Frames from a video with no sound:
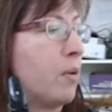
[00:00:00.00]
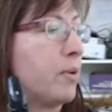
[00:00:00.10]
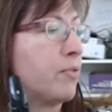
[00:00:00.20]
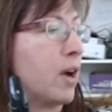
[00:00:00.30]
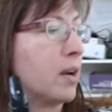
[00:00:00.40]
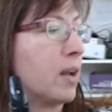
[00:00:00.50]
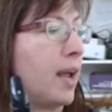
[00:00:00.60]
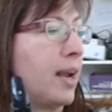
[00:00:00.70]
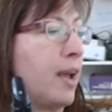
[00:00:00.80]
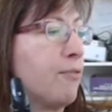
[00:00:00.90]
We've got
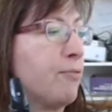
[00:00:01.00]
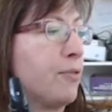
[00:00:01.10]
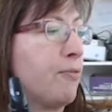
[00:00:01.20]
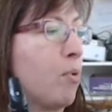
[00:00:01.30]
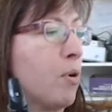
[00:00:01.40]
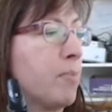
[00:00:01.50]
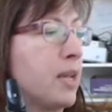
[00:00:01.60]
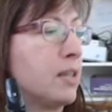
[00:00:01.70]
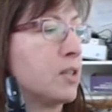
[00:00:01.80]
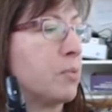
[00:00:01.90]
an F for 4
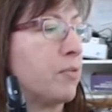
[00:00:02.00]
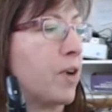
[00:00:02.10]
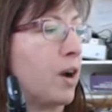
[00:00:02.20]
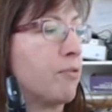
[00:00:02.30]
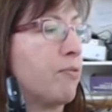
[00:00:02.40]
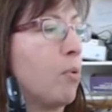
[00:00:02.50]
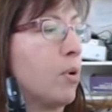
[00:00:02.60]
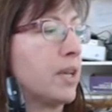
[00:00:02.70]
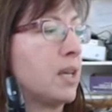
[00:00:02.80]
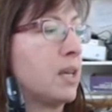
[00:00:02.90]
beats, we've got
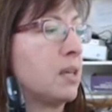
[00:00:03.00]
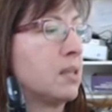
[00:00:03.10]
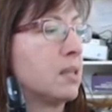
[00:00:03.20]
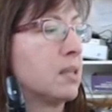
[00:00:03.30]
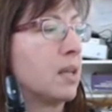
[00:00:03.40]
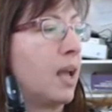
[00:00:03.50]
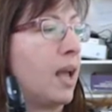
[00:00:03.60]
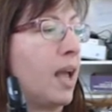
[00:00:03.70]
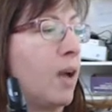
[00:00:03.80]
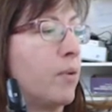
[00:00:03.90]
4 E's,
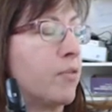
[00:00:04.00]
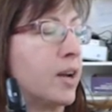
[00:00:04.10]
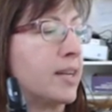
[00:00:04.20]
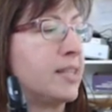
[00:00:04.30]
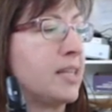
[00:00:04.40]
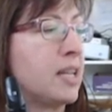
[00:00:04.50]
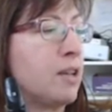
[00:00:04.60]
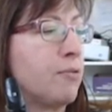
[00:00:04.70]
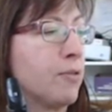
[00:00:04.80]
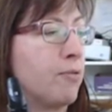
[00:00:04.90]
we've got a
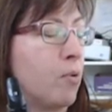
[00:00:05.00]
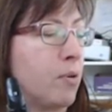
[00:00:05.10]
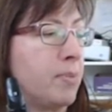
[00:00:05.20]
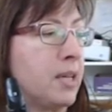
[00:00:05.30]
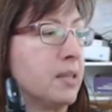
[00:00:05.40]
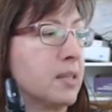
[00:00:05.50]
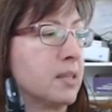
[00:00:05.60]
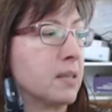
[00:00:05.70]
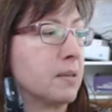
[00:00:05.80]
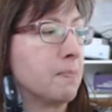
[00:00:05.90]
D for 4
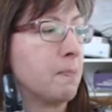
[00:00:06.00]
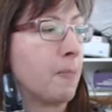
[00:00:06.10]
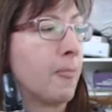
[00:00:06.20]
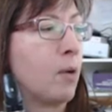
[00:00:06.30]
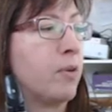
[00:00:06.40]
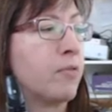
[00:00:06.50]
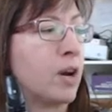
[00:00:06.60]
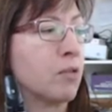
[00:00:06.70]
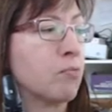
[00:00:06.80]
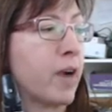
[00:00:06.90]
beats, we've
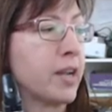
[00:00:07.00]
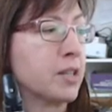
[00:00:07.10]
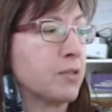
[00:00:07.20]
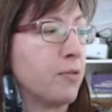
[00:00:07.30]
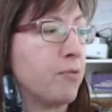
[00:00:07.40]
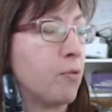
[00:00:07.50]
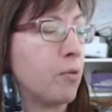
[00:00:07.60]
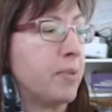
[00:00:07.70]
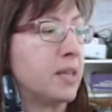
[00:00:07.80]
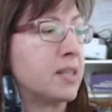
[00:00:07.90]
got a rest for 4
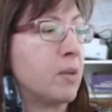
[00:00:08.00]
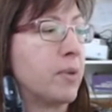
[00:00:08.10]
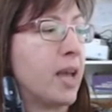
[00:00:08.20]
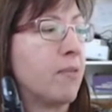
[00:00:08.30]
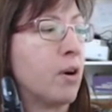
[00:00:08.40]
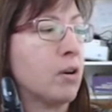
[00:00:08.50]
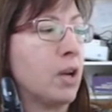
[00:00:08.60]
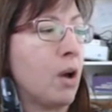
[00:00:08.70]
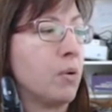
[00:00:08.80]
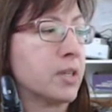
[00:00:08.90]
beats, then we have our
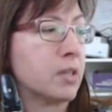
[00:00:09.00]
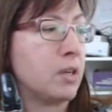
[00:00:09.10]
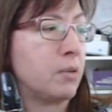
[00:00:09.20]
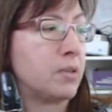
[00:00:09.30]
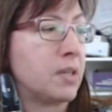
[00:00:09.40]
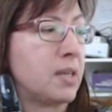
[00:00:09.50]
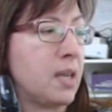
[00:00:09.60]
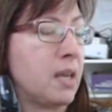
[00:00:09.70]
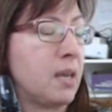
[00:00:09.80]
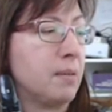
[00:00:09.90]
lowest note
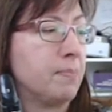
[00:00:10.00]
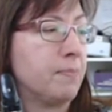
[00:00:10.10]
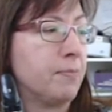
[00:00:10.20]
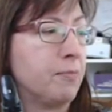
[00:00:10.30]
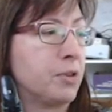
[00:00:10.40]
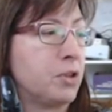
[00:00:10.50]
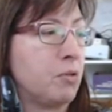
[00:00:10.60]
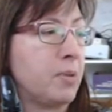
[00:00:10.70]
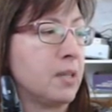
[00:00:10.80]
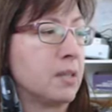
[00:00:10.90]
C for 2
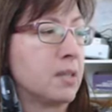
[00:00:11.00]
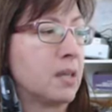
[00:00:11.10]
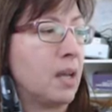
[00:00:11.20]
beats,